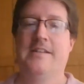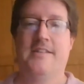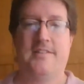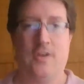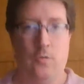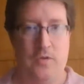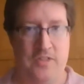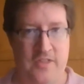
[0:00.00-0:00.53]

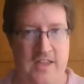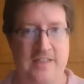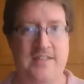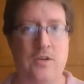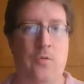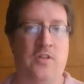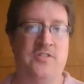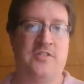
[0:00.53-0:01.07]
So with this,
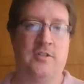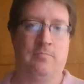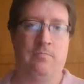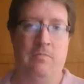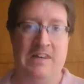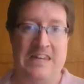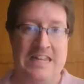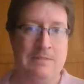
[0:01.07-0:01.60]
he wants to
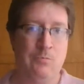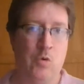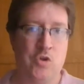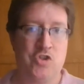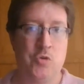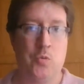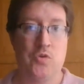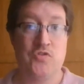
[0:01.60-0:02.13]
lean more
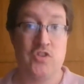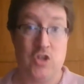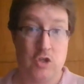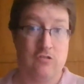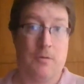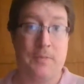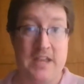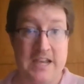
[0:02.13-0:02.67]
towards a
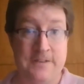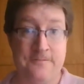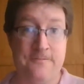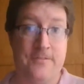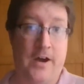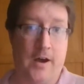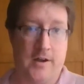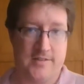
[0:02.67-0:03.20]
European
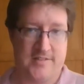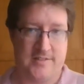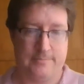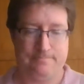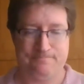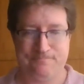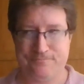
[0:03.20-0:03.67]
farce.